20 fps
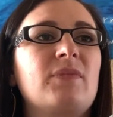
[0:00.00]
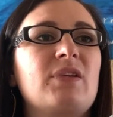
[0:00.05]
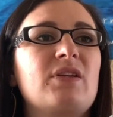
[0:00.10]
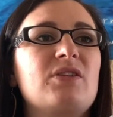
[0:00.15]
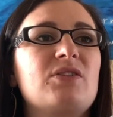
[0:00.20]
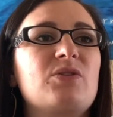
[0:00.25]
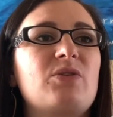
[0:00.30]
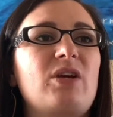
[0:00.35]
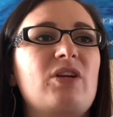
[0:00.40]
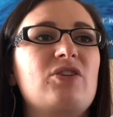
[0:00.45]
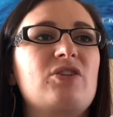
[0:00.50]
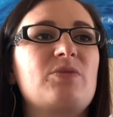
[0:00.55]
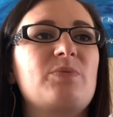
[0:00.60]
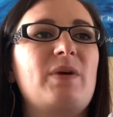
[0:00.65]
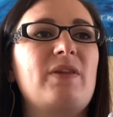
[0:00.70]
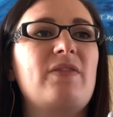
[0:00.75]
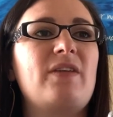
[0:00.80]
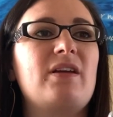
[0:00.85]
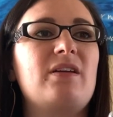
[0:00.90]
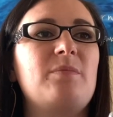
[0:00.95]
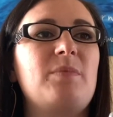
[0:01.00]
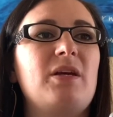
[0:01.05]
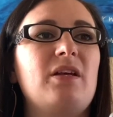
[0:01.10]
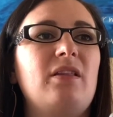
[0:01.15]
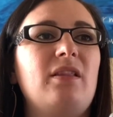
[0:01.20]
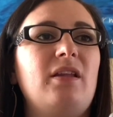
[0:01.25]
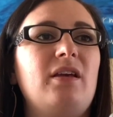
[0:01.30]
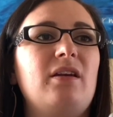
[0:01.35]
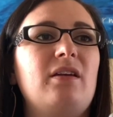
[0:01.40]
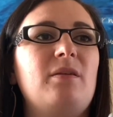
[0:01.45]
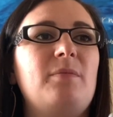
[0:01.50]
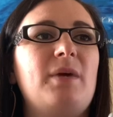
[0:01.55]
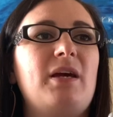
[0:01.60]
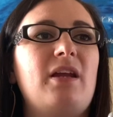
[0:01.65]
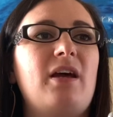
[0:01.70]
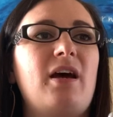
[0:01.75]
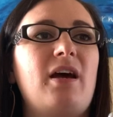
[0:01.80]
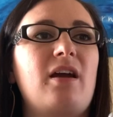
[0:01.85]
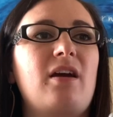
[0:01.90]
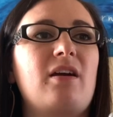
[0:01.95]
So I just want that to be a little
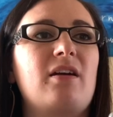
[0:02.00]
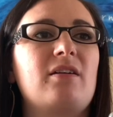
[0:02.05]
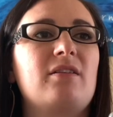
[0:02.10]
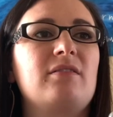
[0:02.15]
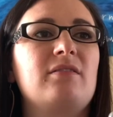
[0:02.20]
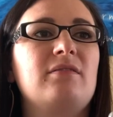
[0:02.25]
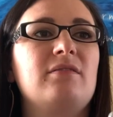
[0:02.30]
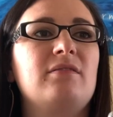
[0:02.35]
bit higher.